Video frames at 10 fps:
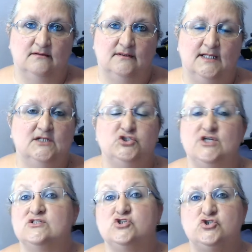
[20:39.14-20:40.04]

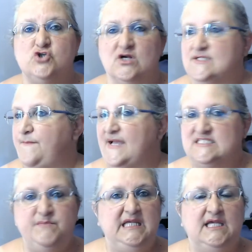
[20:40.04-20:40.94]
just start by
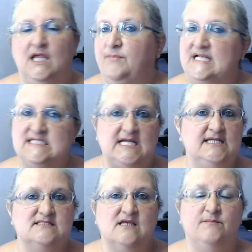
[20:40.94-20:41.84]
speaking, by telling
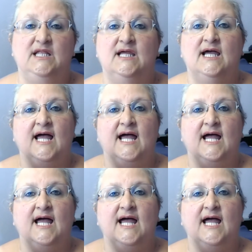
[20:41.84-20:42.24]
somebody,